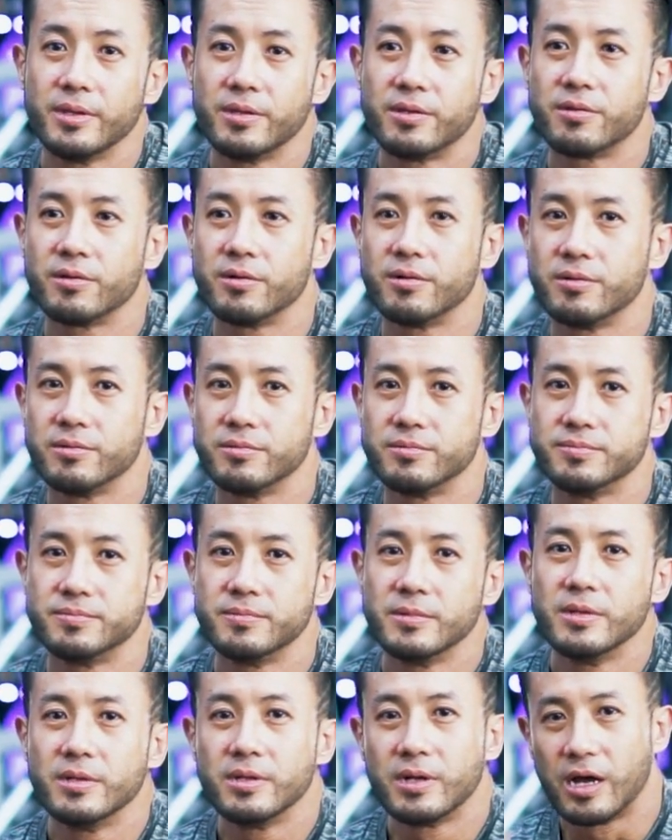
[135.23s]
So
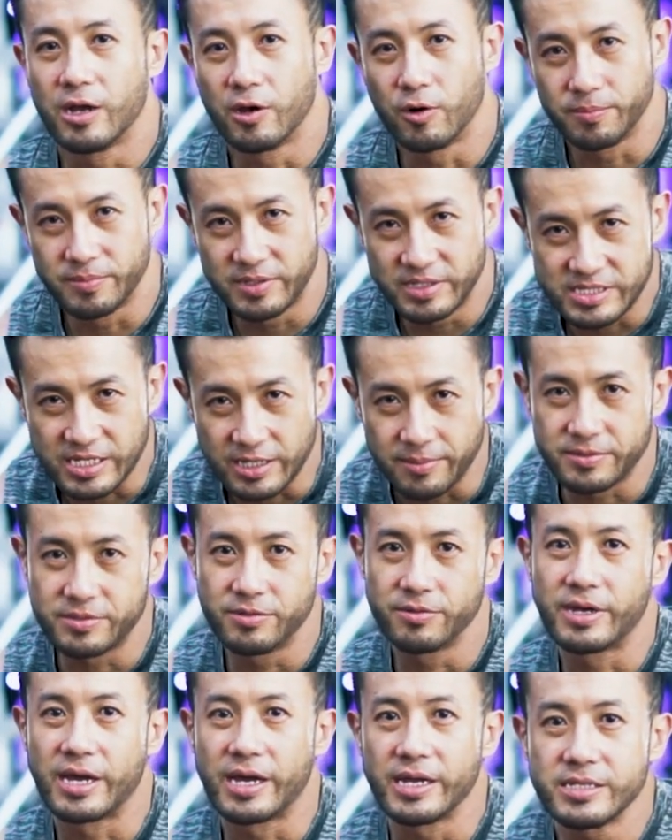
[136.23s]
I hope this helps
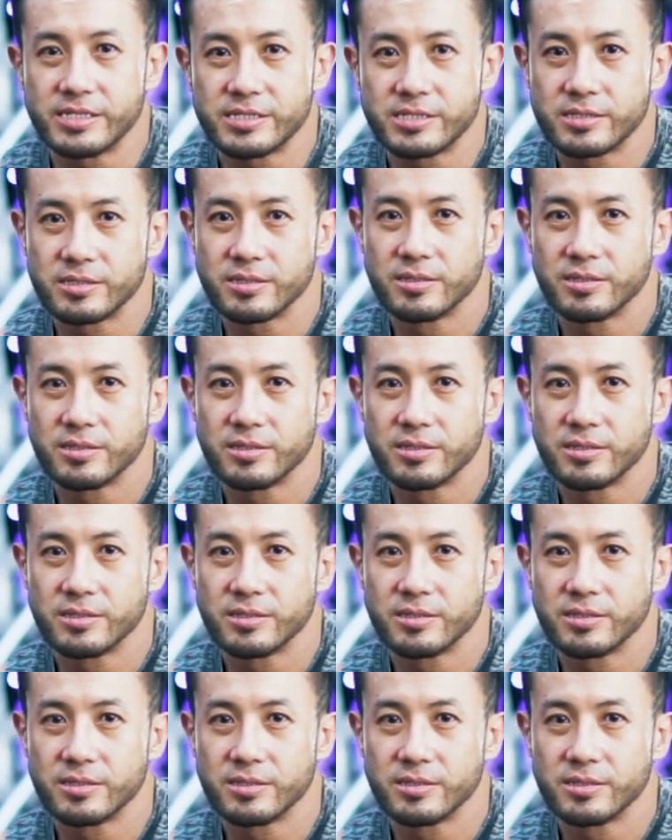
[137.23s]
you guys.